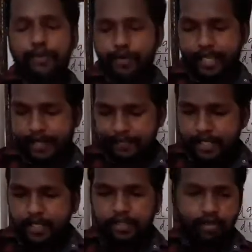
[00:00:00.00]
Okay,
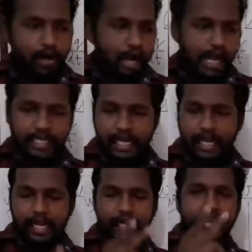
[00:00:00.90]
so
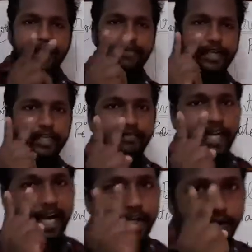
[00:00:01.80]
here we
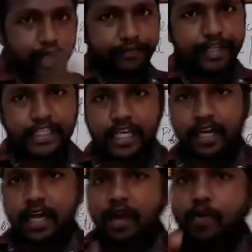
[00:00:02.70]
learn two
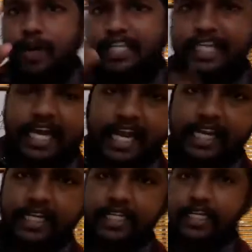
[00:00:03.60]
definition. One is the
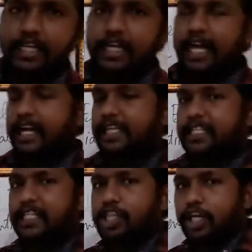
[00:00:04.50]
current is
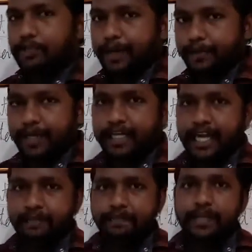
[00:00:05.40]
the charge per unit
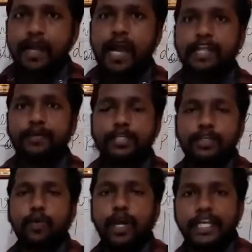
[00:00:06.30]
time. Another one is
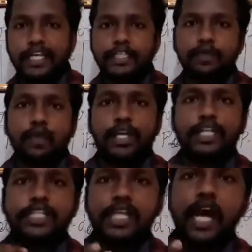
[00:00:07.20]
the voltage
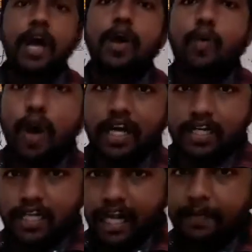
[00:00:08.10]
is the
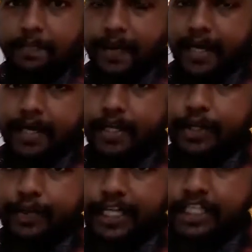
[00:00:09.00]
work done per
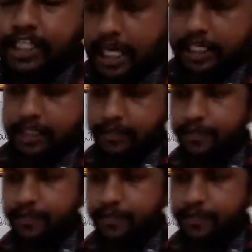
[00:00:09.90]
unit charge.